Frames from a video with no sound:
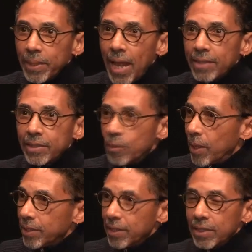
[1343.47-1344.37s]
But that's the
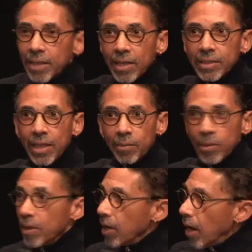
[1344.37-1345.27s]
question that's on the
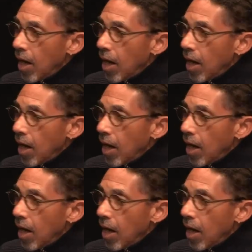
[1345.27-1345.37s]
table. Yeah.